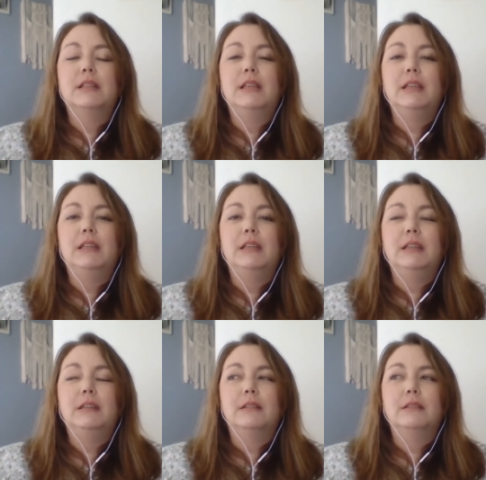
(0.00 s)

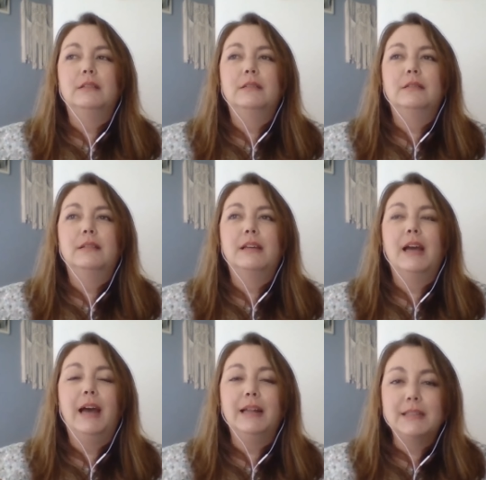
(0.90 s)
the
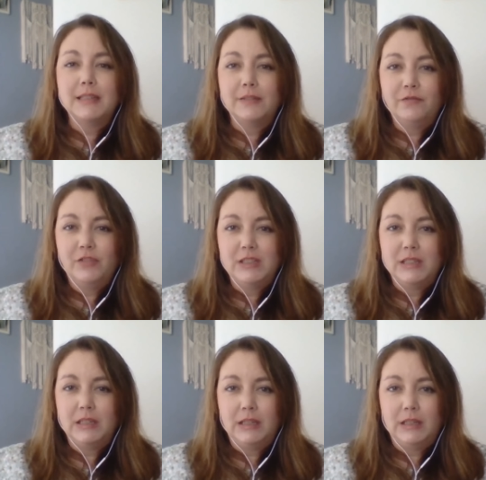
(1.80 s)
constant
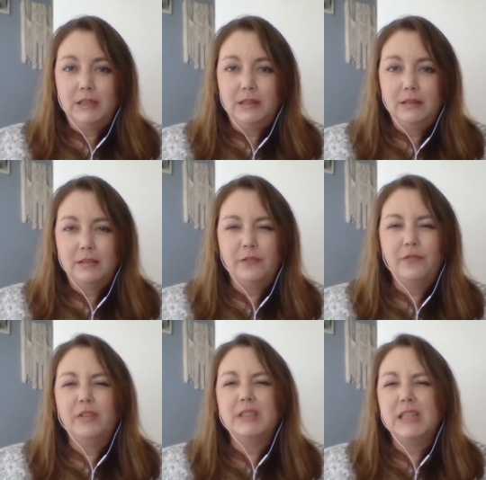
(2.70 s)
fatigue. The
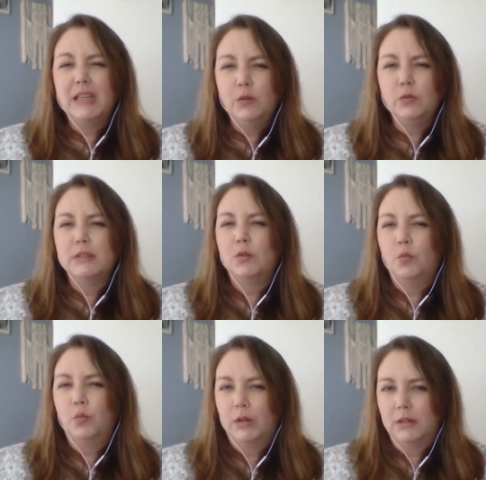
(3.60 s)
fatigue was the
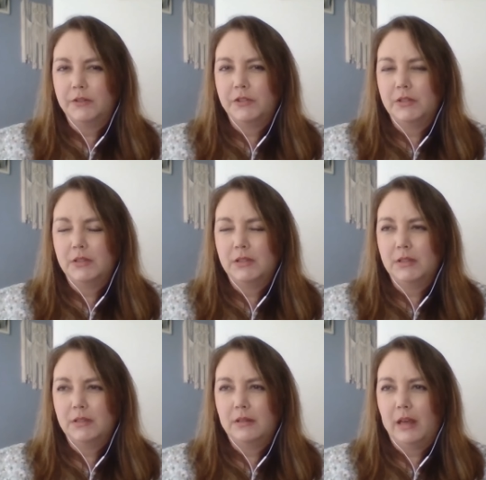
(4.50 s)

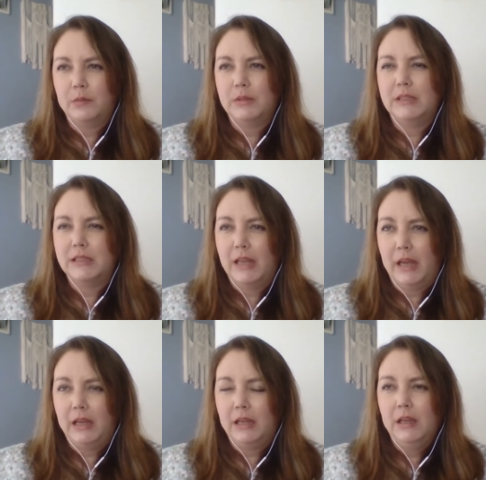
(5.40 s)
worst, I would
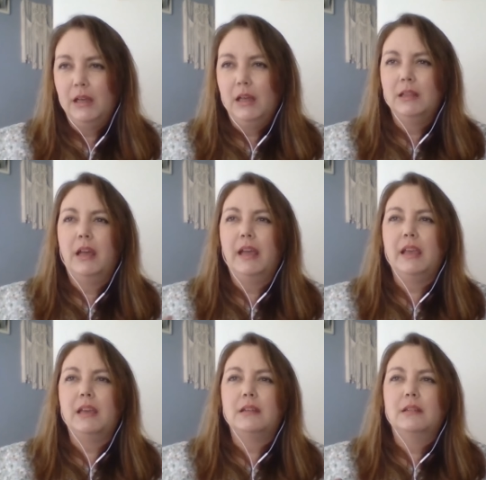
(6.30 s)
say.
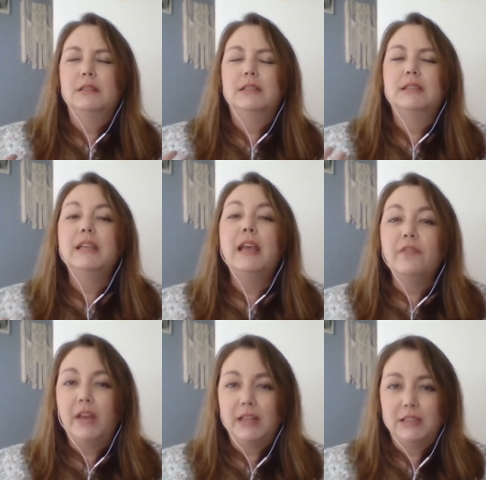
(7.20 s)
Like
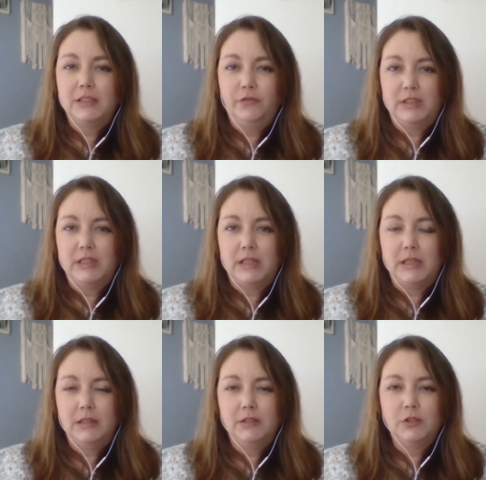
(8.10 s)
CFS
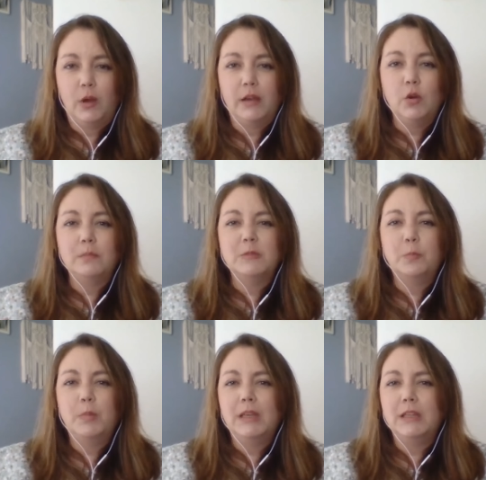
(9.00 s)
fatigue. So I know I'm
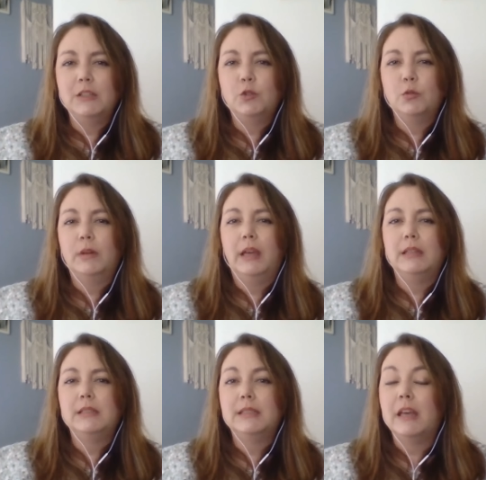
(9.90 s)
speaking to a
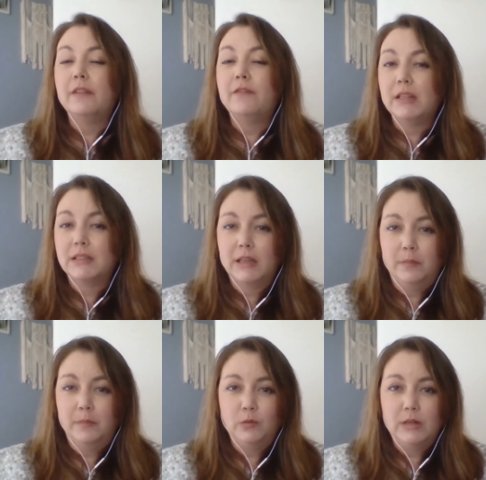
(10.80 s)
CFS
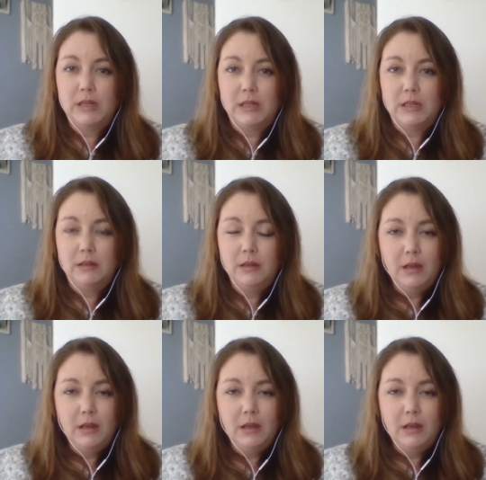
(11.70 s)
community